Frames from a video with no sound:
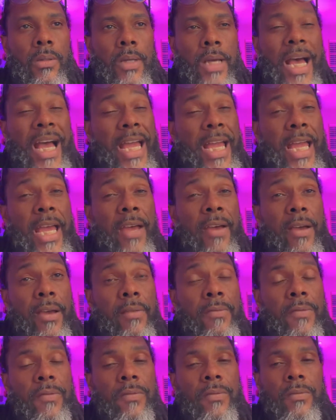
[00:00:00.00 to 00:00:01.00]
I
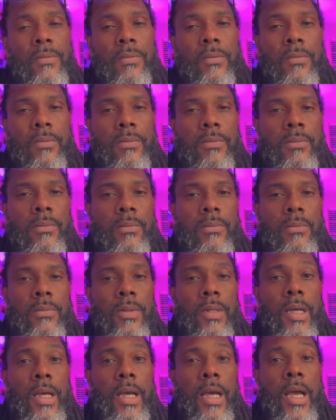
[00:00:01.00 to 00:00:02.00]
have.
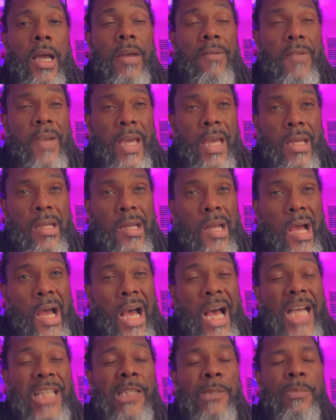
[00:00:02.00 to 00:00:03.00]
I've had
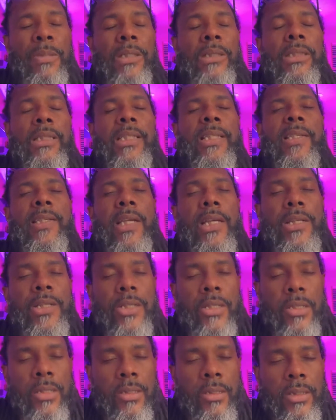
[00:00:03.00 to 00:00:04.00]

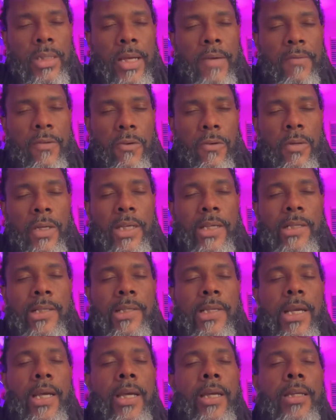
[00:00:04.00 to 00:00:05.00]
hospitalization level
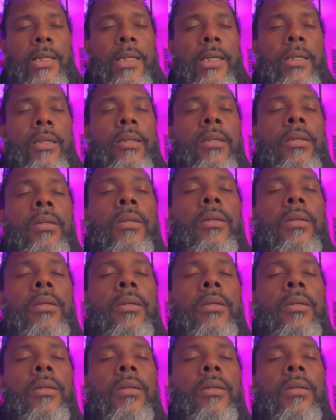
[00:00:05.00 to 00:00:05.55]
anxiety.